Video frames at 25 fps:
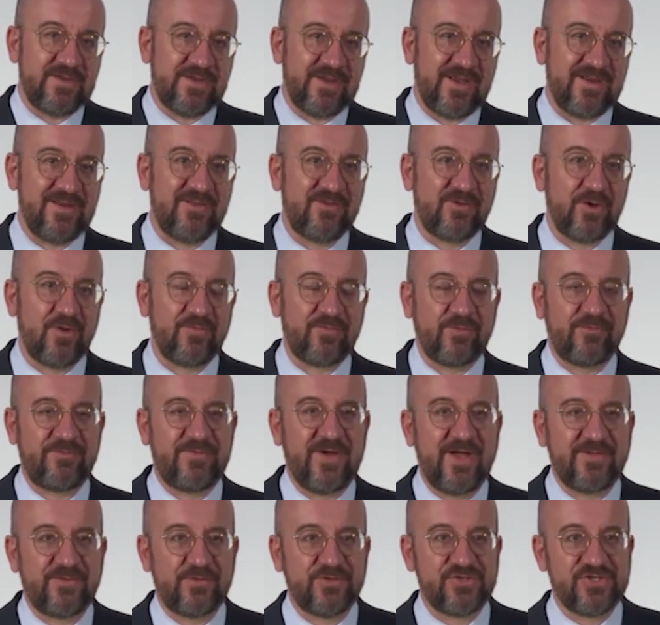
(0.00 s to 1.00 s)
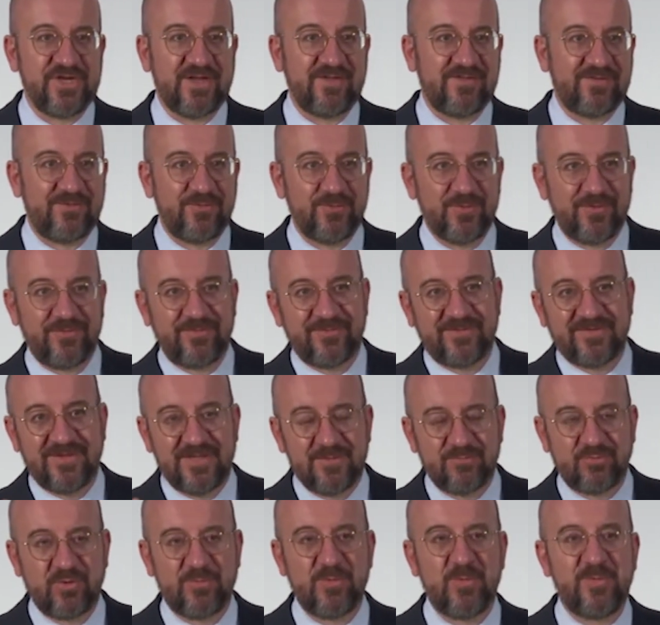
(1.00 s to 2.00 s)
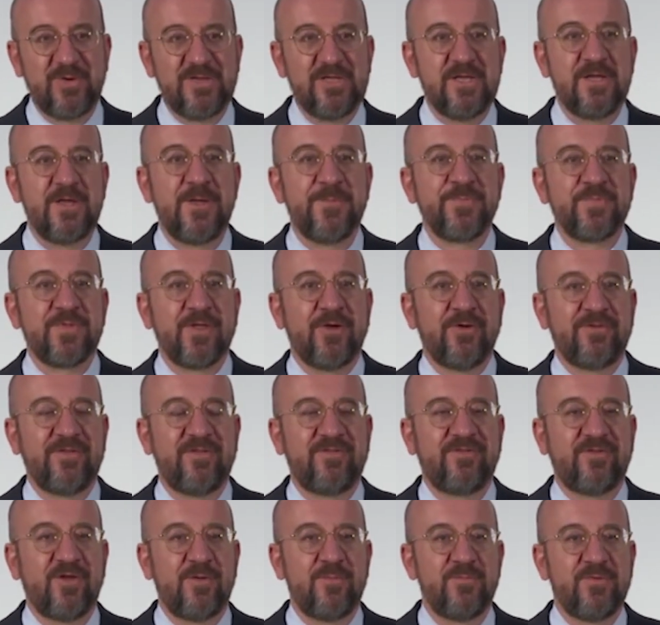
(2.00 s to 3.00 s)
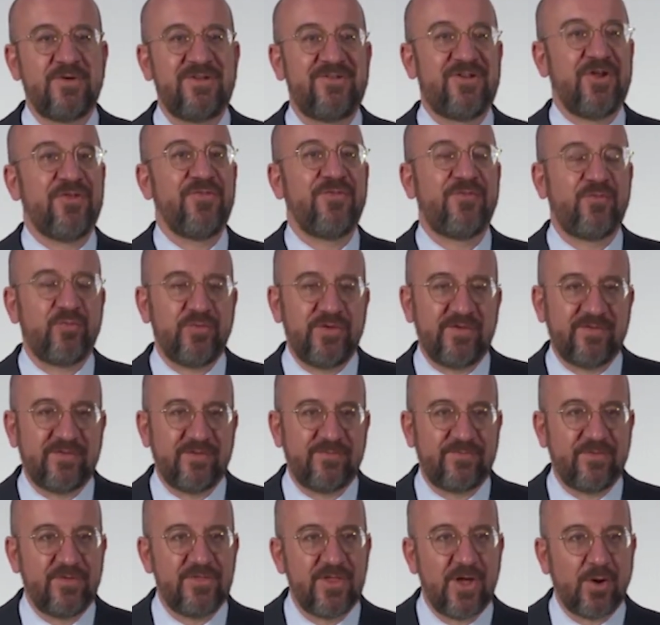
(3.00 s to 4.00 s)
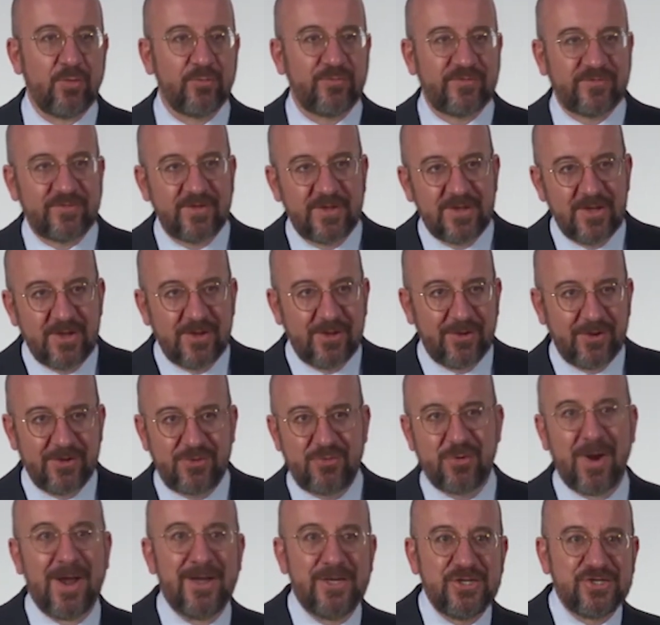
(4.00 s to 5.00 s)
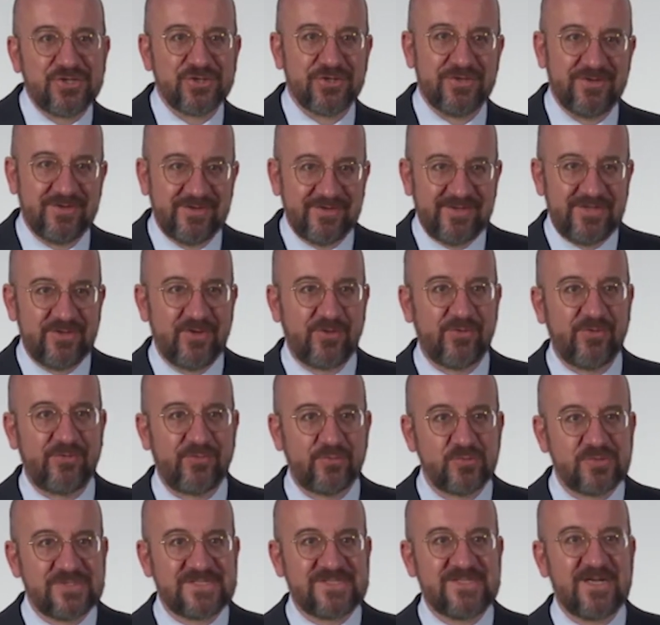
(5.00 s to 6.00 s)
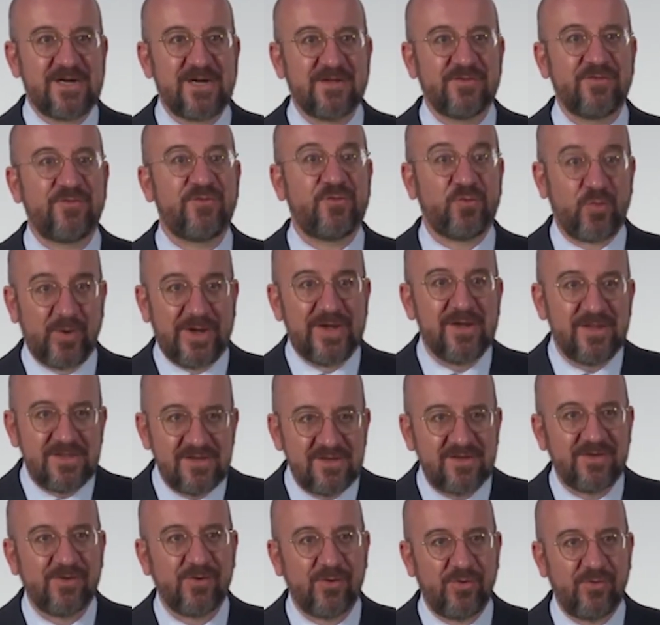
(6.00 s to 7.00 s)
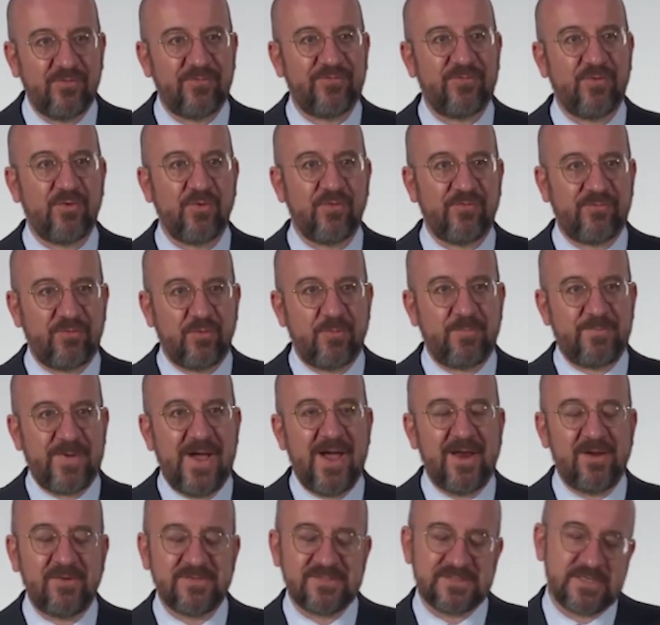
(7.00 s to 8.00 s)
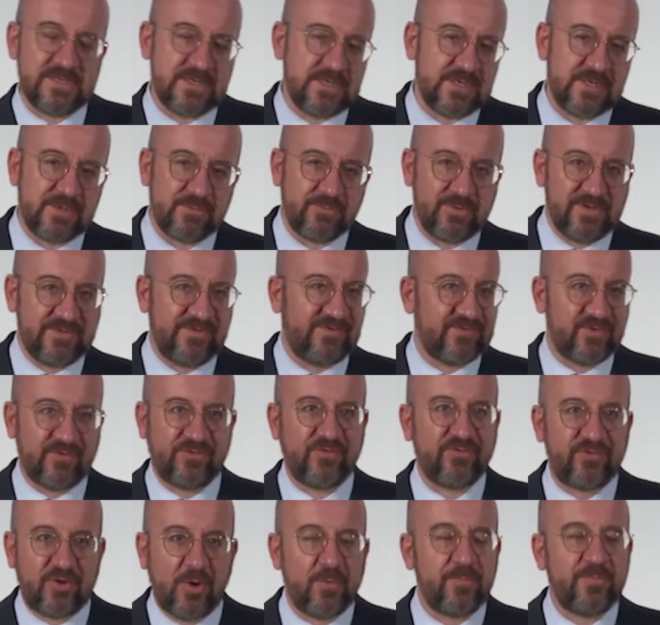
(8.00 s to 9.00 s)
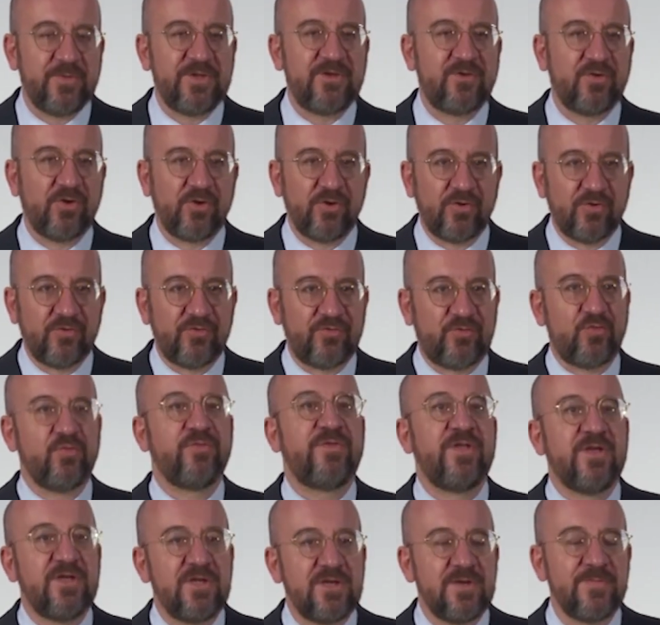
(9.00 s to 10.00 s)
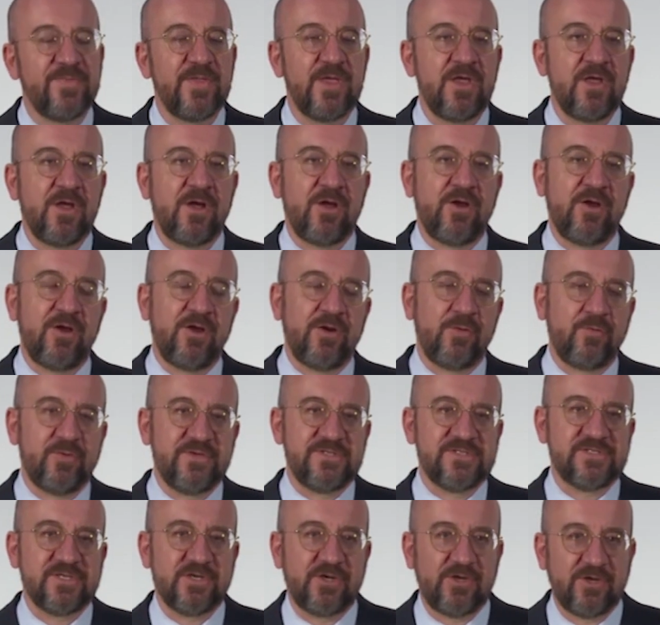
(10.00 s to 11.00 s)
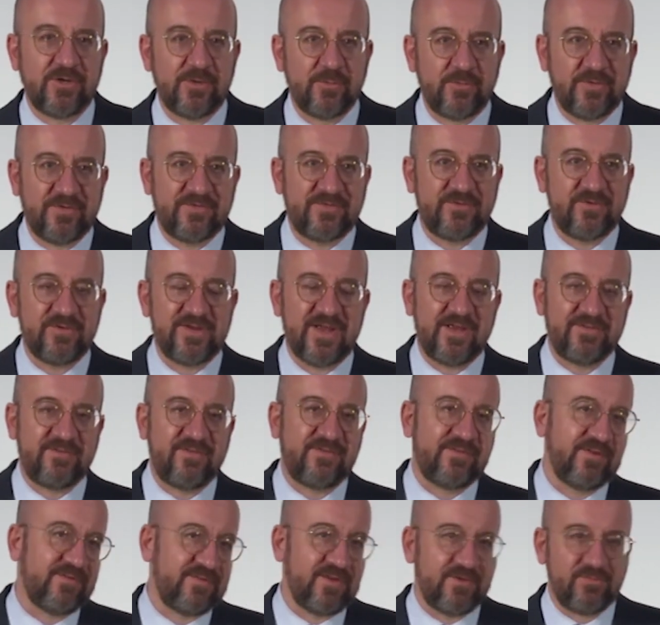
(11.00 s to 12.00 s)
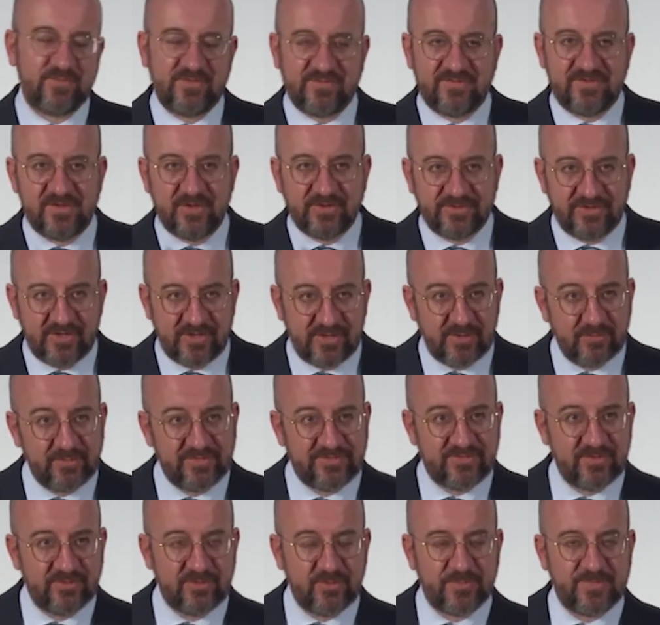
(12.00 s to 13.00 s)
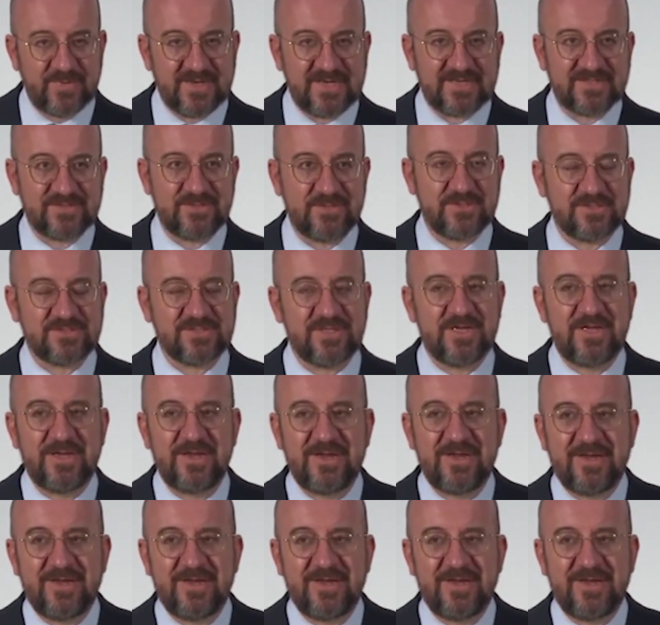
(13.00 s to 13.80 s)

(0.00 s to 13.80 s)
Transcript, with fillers: And in terms of fighter jets, you have seen probably uh, that some countries have announced a coalition in order to start training uh, for, for pilots. We'll discuss the topic uh, today uh, with, uh, with the United States and with the other, with the other partners.